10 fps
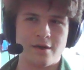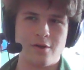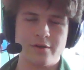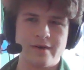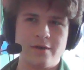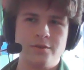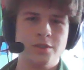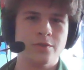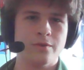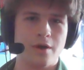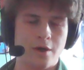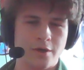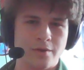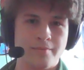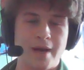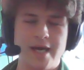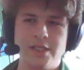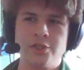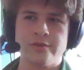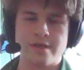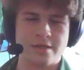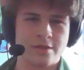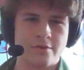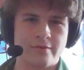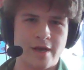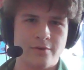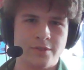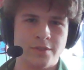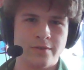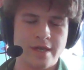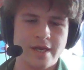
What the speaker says: All around you are pine trees that surround you.